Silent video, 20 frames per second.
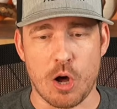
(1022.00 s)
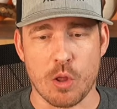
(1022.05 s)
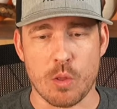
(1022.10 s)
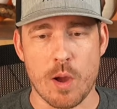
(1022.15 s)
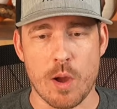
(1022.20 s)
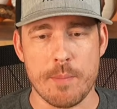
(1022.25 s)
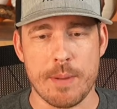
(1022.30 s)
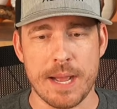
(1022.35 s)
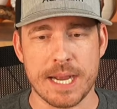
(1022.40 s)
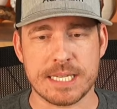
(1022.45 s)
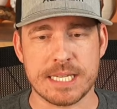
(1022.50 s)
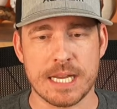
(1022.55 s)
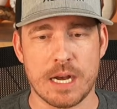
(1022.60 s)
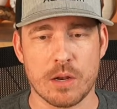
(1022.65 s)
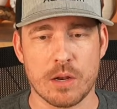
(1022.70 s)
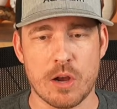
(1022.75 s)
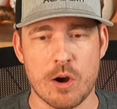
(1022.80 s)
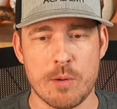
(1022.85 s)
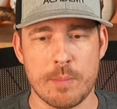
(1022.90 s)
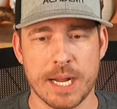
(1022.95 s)
the way back
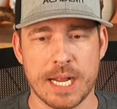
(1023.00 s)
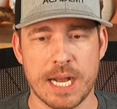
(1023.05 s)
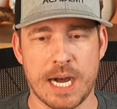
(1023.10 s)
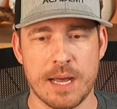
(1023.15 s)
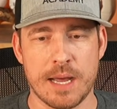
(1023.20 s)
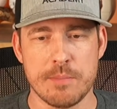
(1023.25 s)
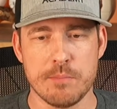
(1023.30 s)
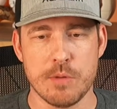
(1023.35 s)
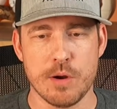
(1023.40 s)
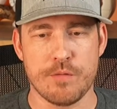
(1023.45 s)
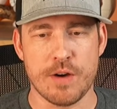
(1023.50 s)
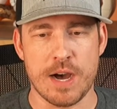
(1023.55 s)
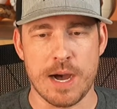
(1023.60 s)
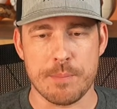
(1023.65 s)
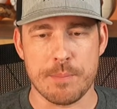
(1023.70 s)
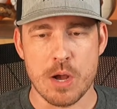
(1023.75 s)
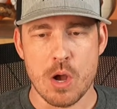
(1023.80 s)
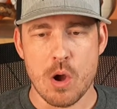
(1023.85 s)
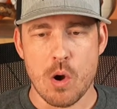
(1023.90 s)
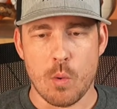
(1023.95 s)
down? Oh my God, move up.